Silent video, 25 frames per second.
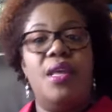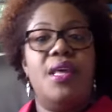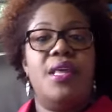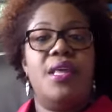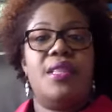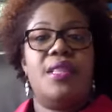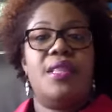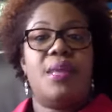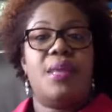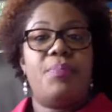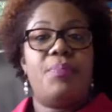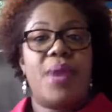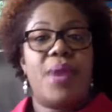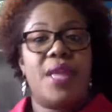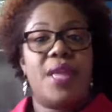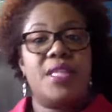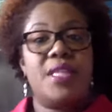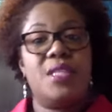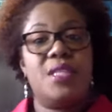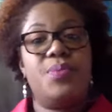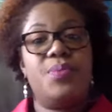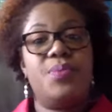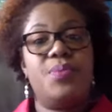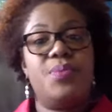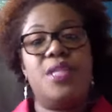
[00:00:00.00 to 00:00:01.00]
that
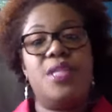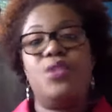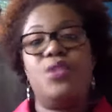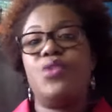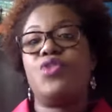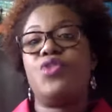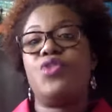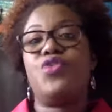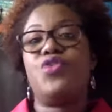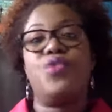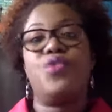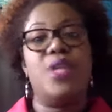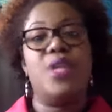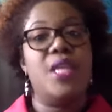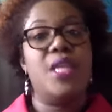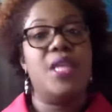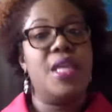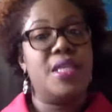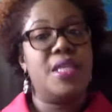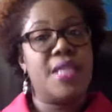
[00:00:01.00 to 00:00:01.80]
participate in our trainings